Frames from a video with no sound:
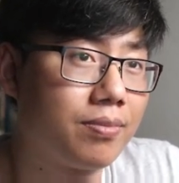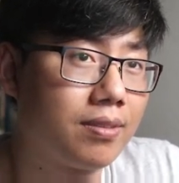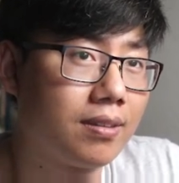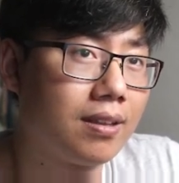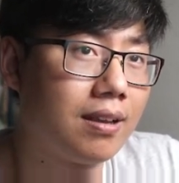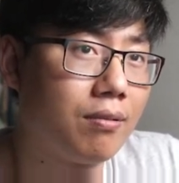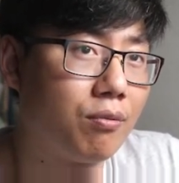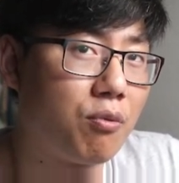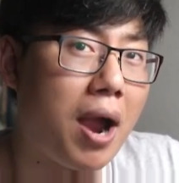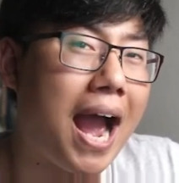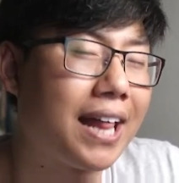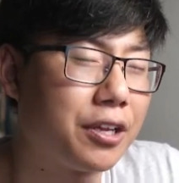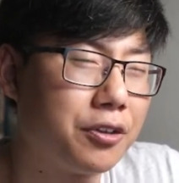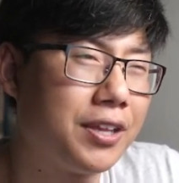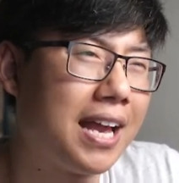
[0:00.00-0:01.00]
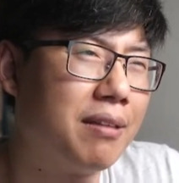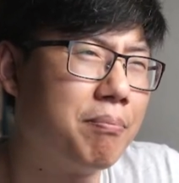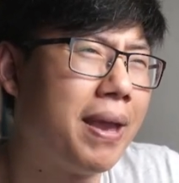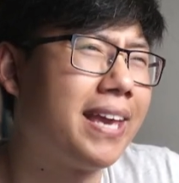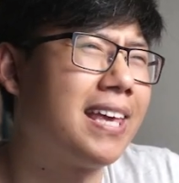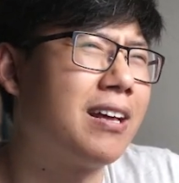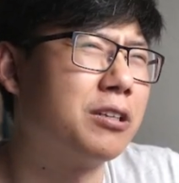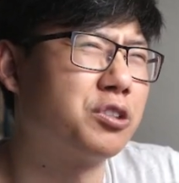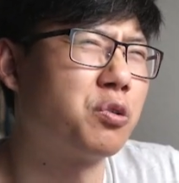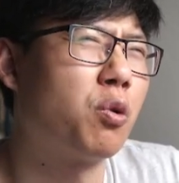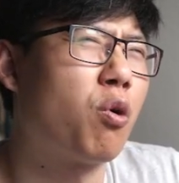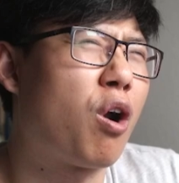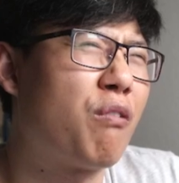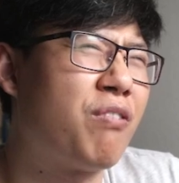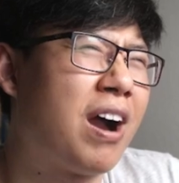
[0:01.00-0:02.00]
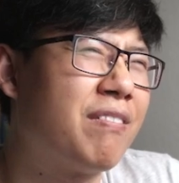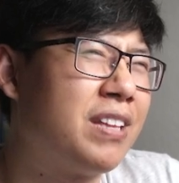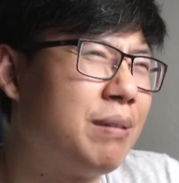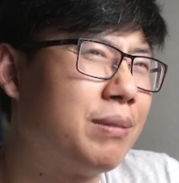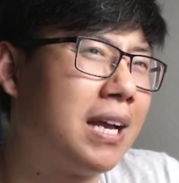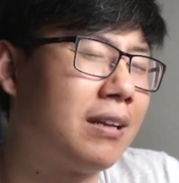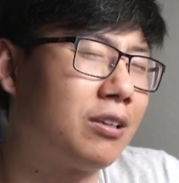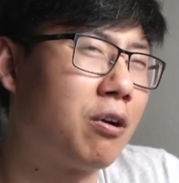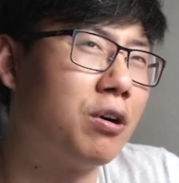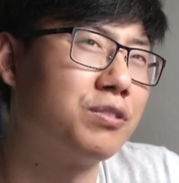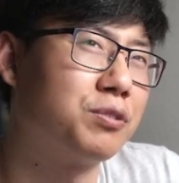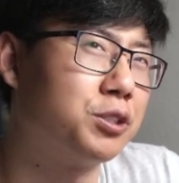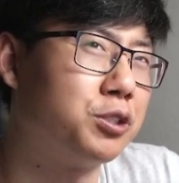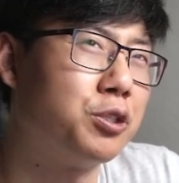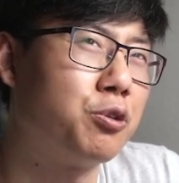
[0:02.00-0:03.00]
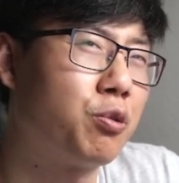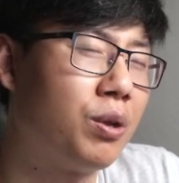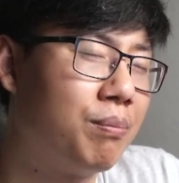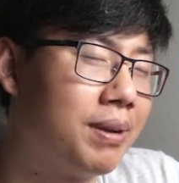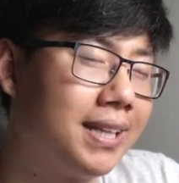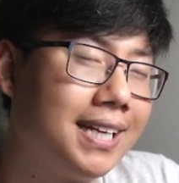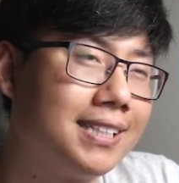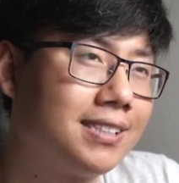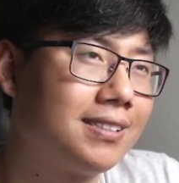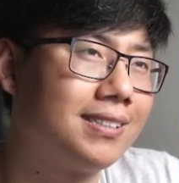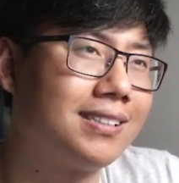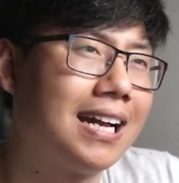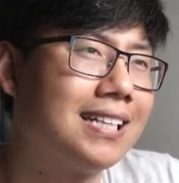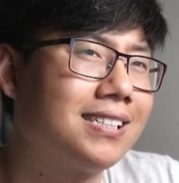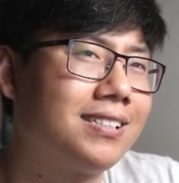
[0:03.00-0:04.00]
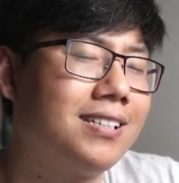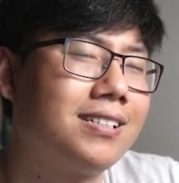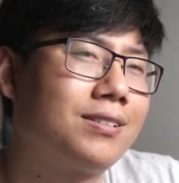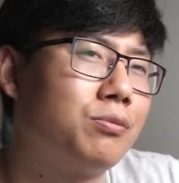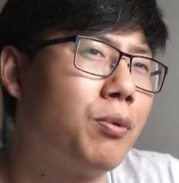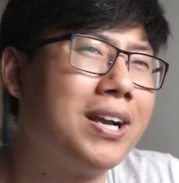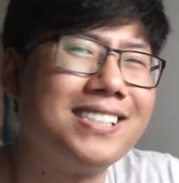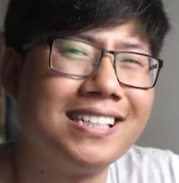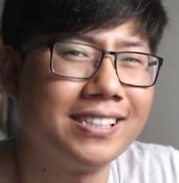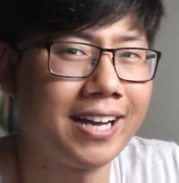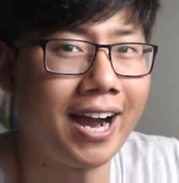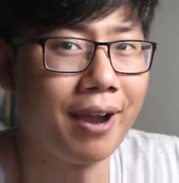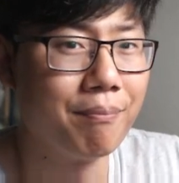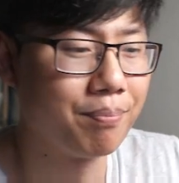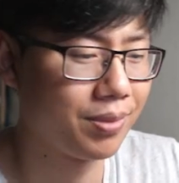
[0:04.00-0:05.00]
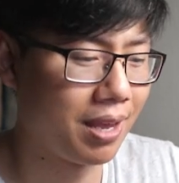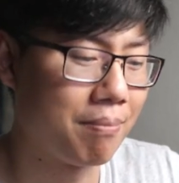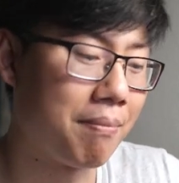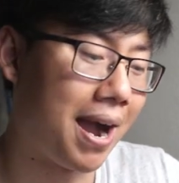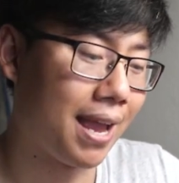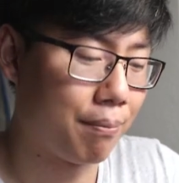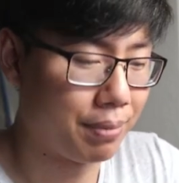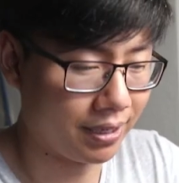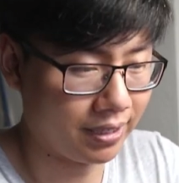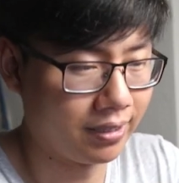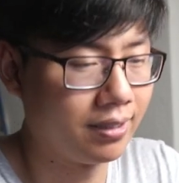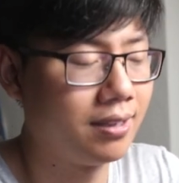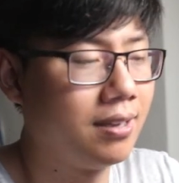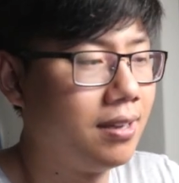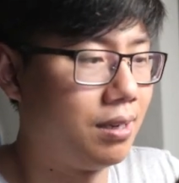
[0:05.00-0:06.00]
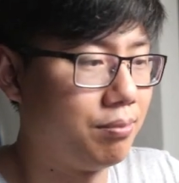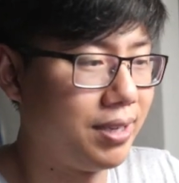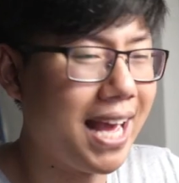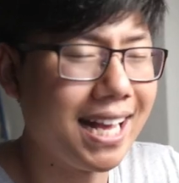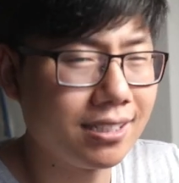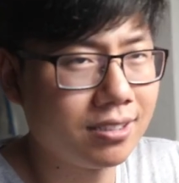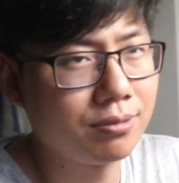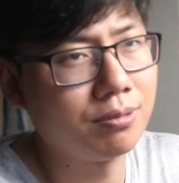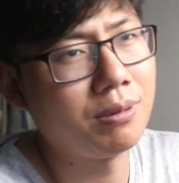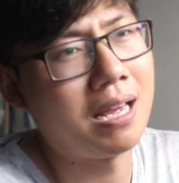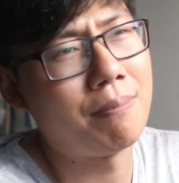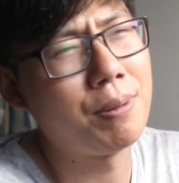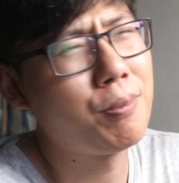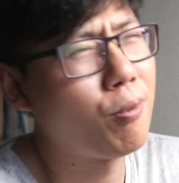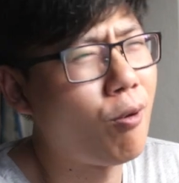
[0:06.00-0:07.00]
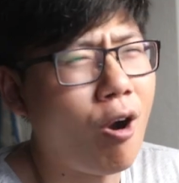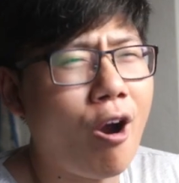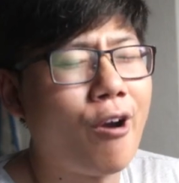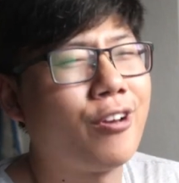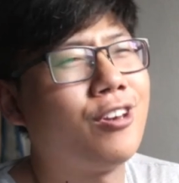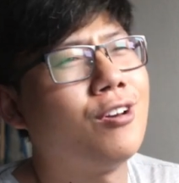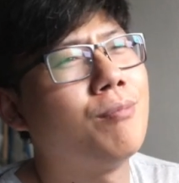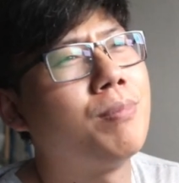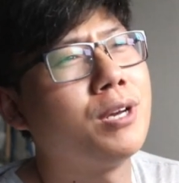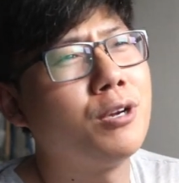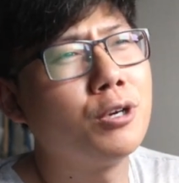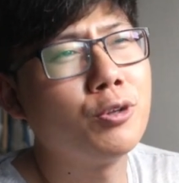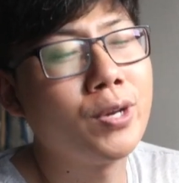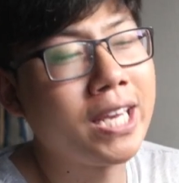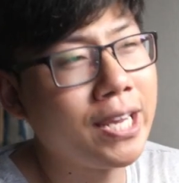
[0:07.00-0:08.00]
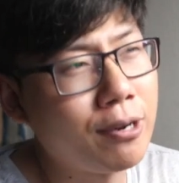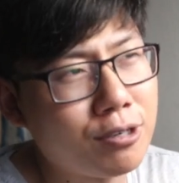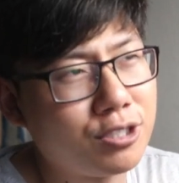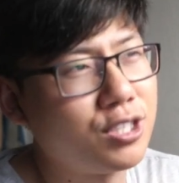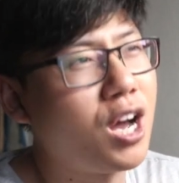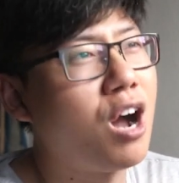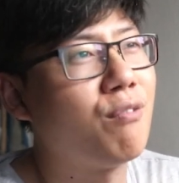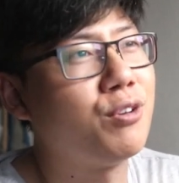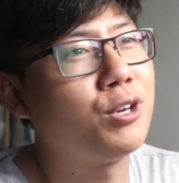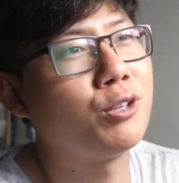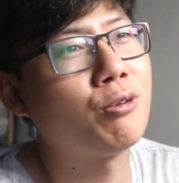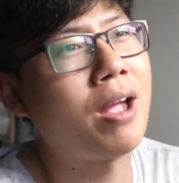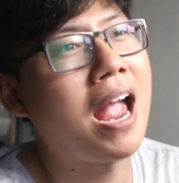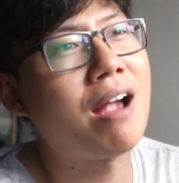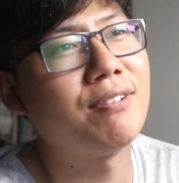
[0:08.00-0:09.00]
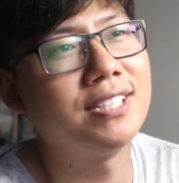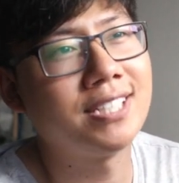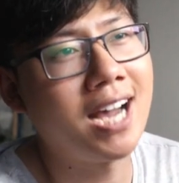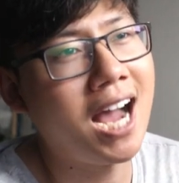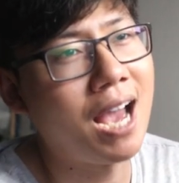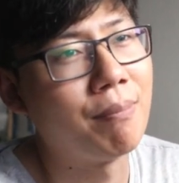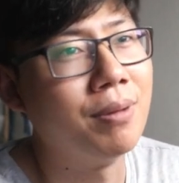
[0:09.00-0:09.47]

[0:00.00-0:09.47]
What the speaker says: rather than making a solo R5 team that goes for 2-3 minutes. That's just wasting time, in my opinion. Yes, and people will argue, but you're doing it yourself, you could do it every time.